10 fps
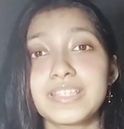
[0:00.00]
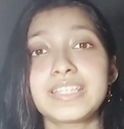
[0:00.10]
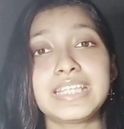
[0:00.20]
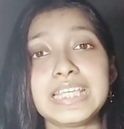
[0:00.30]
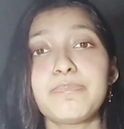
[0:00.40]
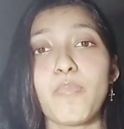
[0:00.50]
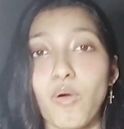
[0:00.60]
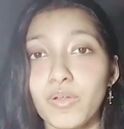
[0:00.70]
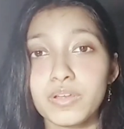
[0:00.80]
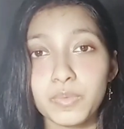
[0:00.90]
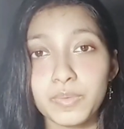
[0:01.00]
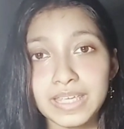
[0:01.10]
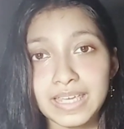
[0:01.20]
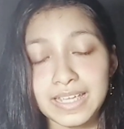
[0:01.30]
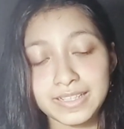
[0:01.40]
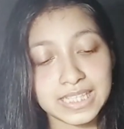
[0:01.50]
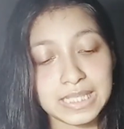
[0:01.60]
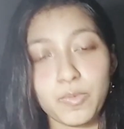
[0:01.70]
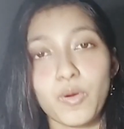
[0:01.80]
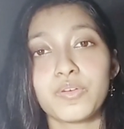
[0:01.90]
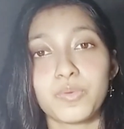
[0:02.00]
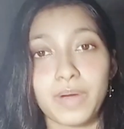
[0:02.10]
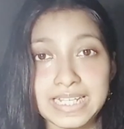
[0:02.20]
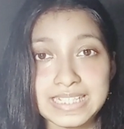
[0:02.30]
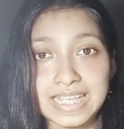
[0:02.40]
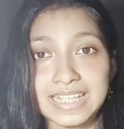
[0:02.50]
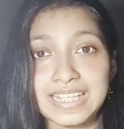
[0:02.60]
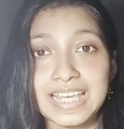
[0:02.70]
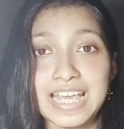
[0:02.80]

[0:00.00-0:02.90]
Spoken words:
keep on doing it, keep on writing